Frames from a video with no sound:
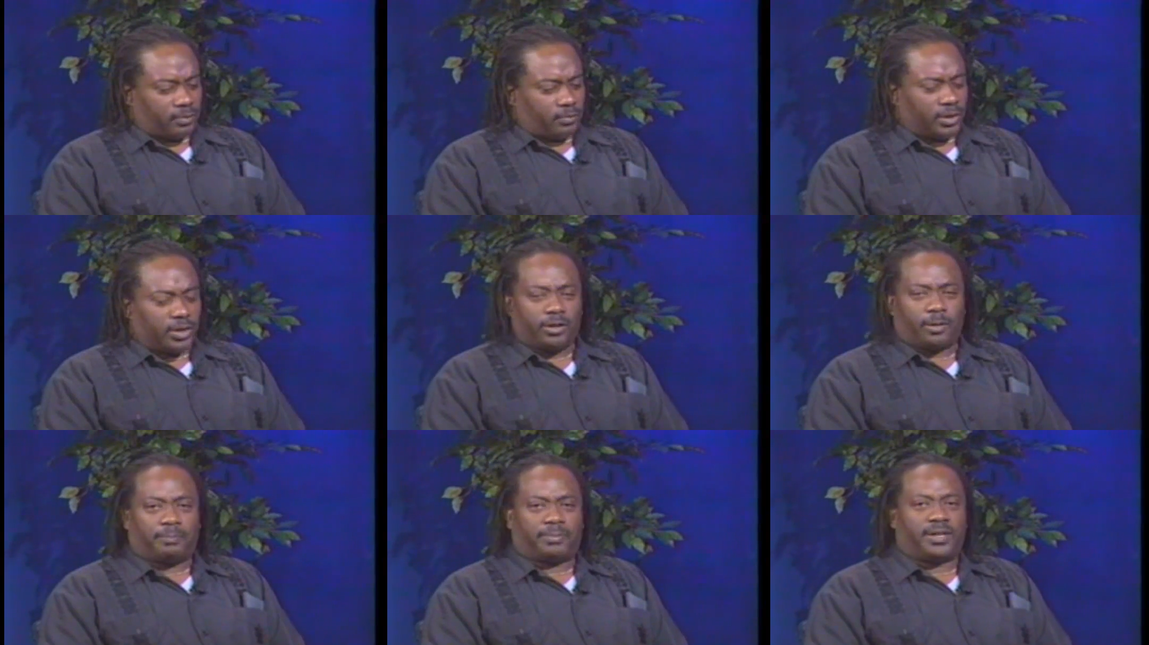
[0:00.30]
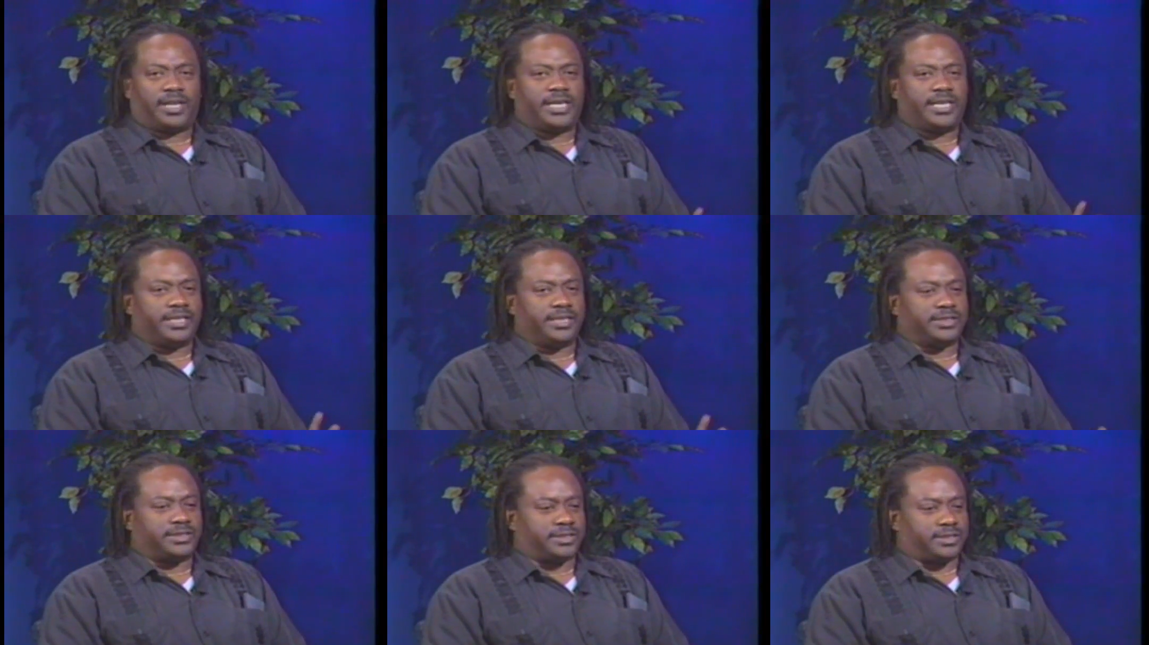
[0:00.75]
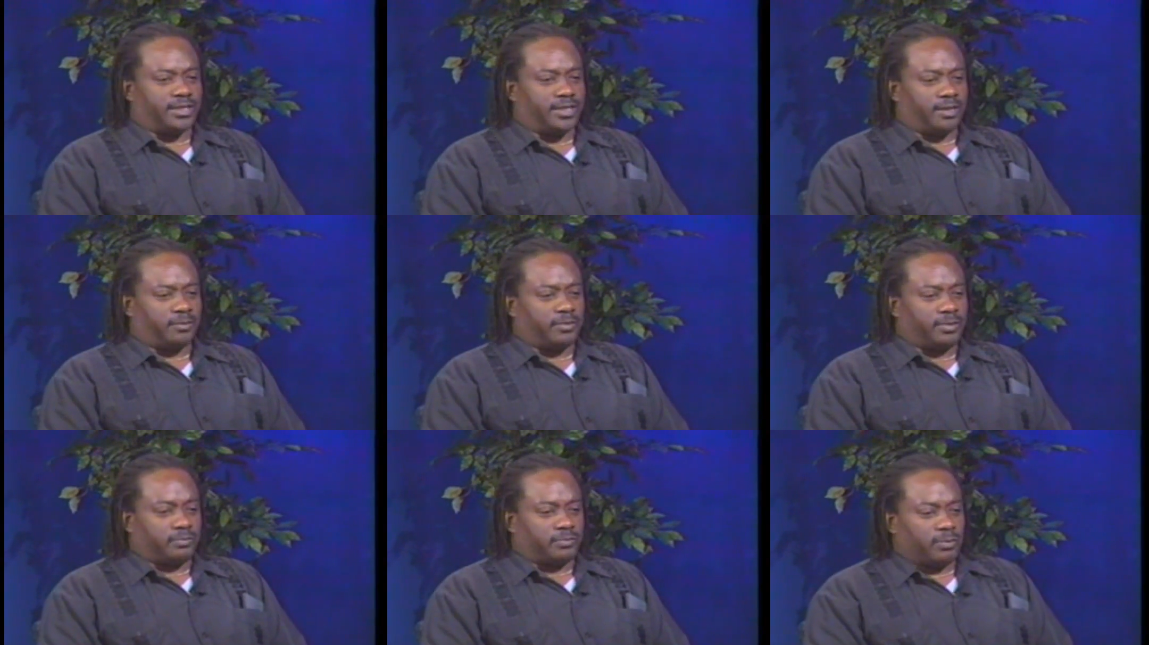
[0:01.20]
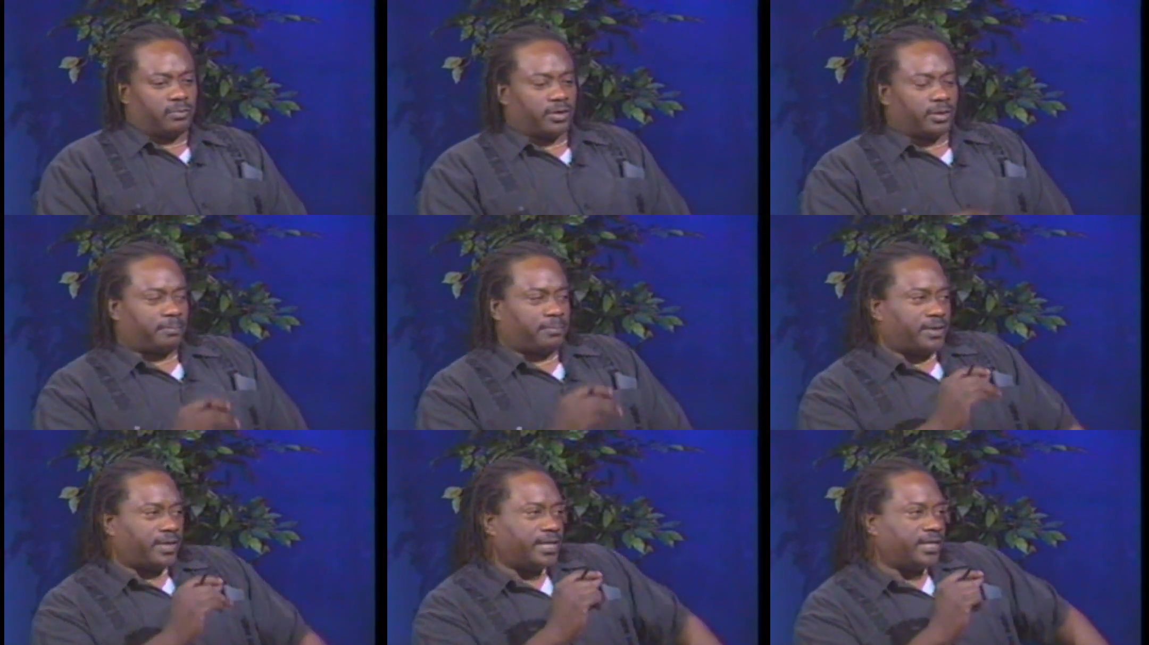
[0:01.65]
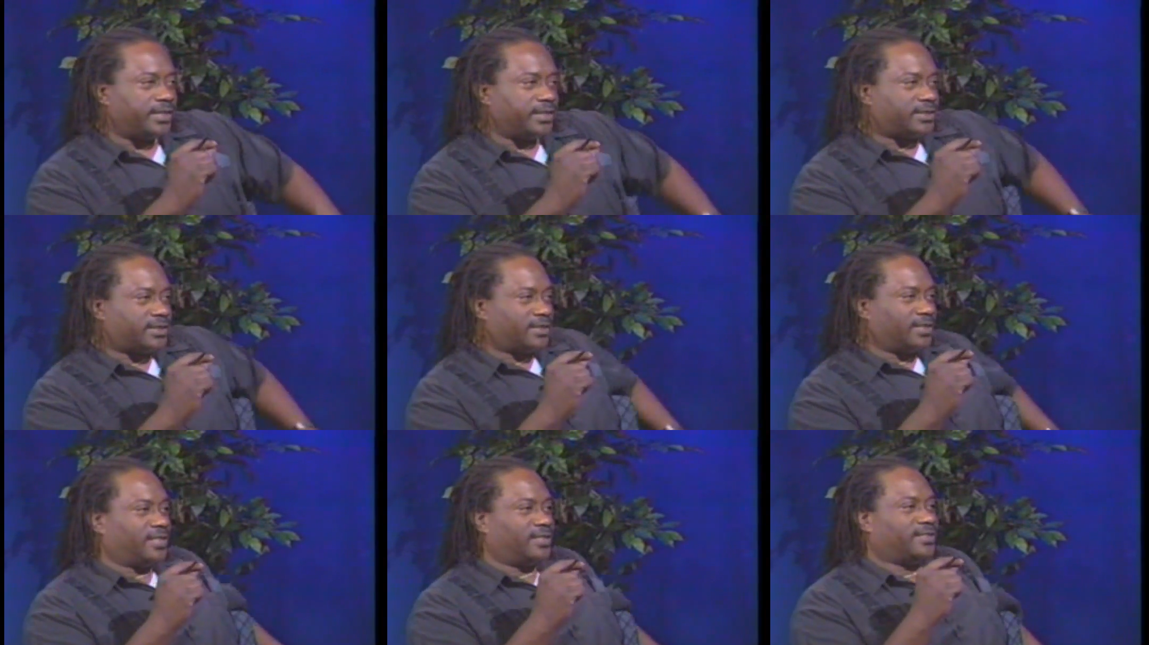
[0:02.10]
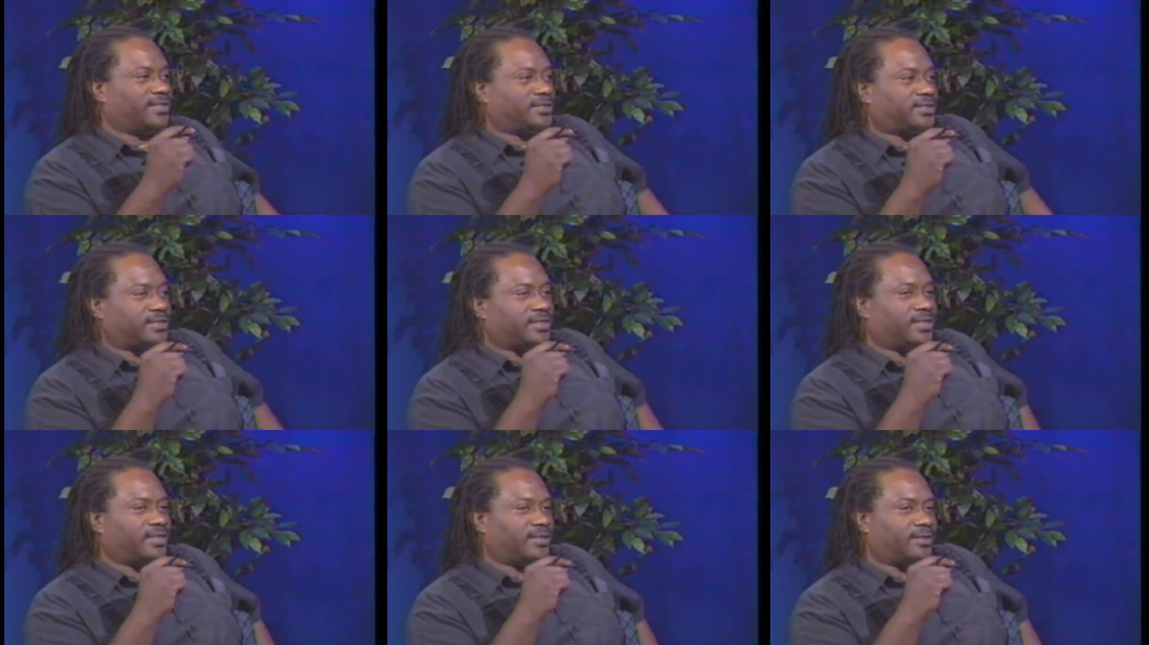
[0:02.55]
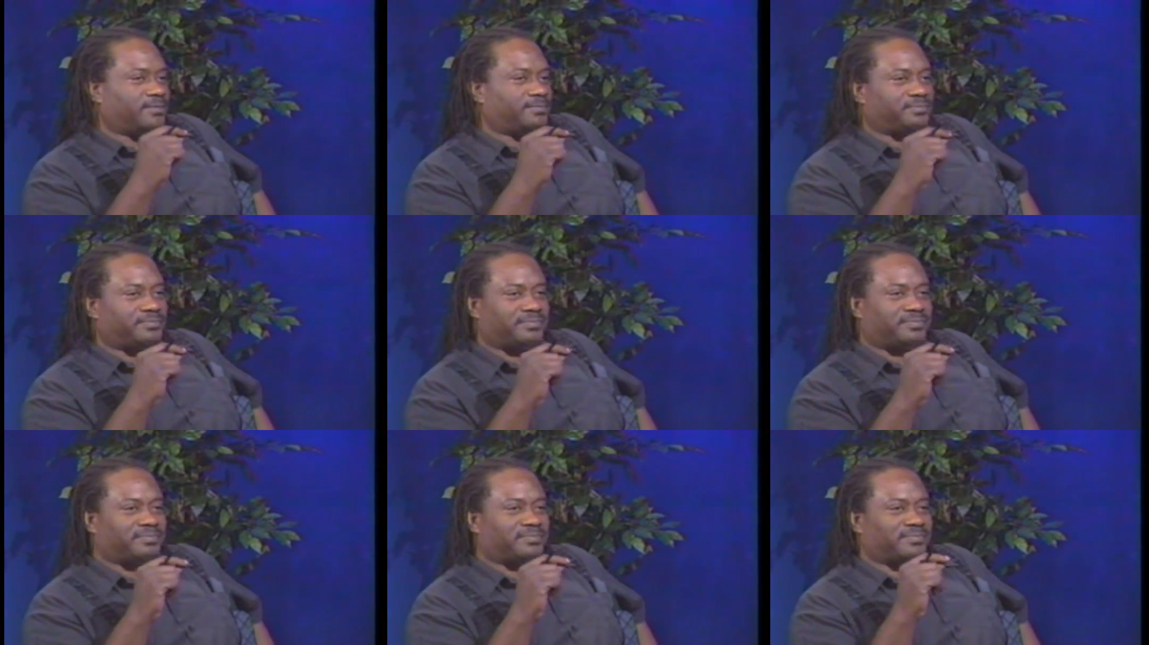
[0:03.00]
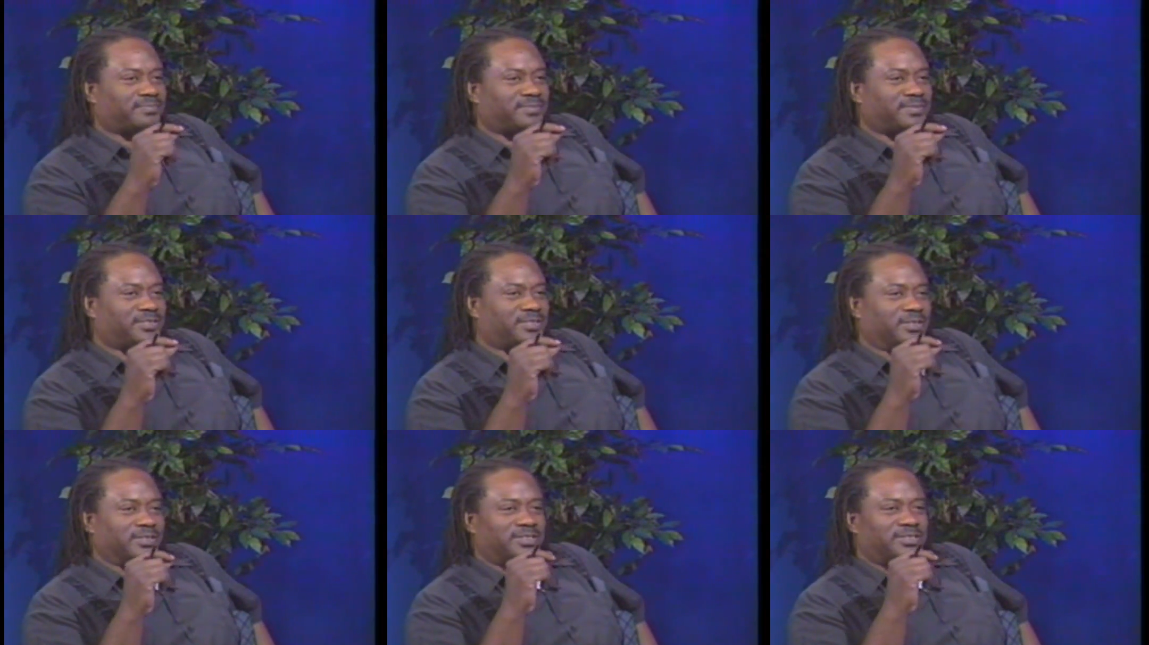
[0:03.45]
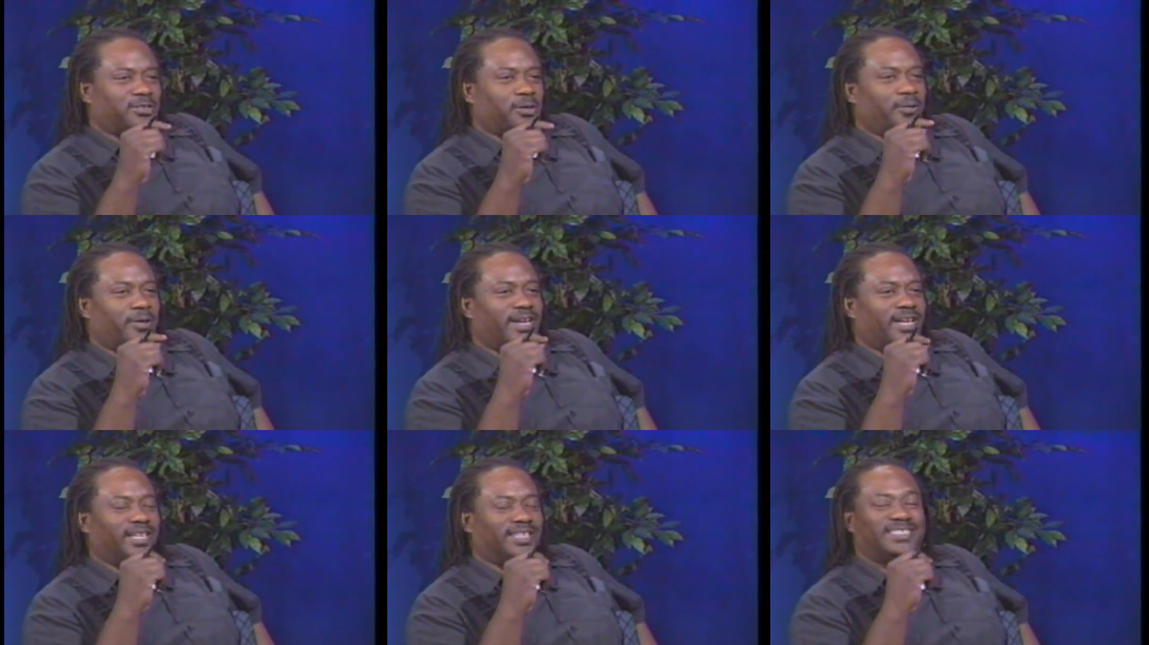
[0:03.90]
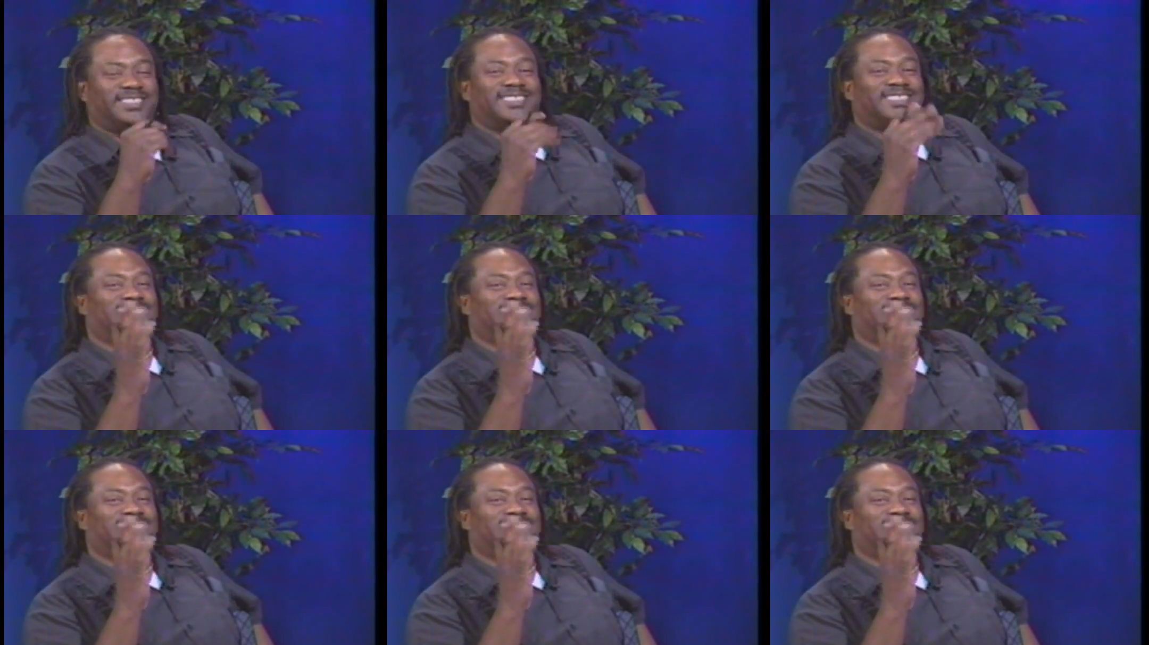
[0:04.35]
We're going to play this. We want to play this. This Doriella.